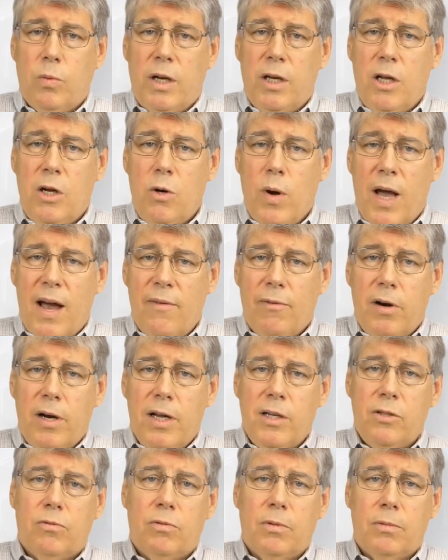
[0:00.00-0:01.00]
when whoever
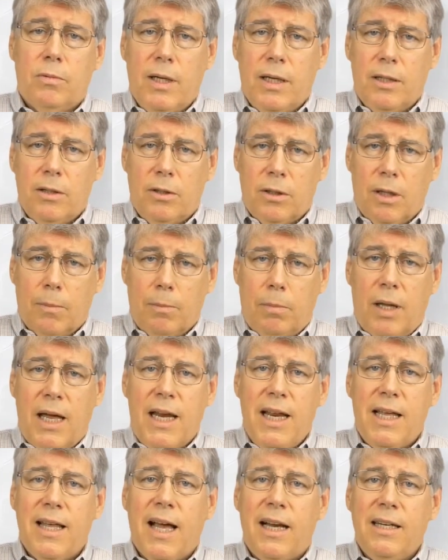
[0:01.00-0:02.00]
is
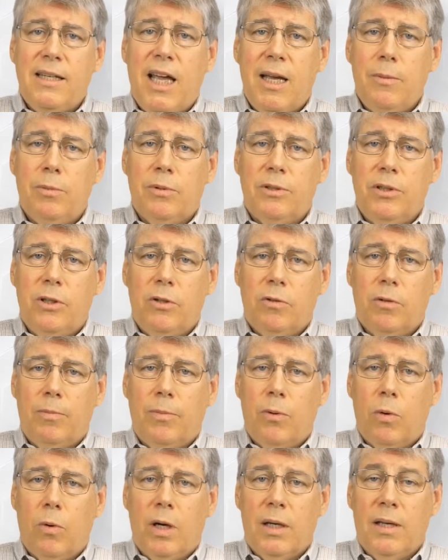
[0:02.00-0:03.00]
completing that Table 2
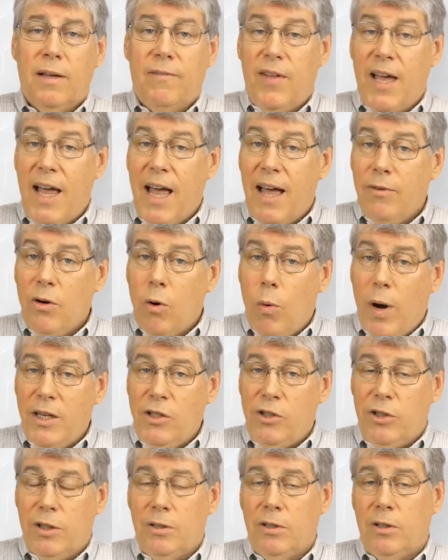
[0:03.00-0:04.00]
report, if they have
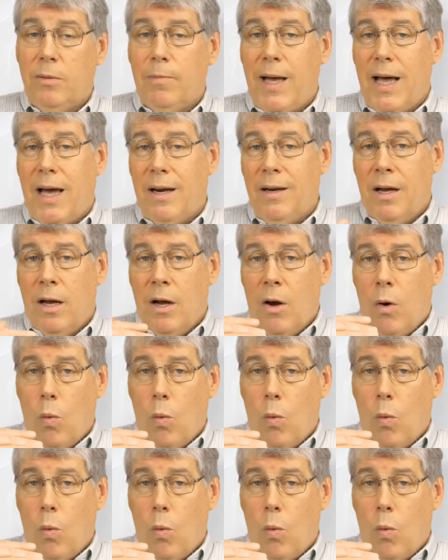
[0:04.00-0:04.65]
questions about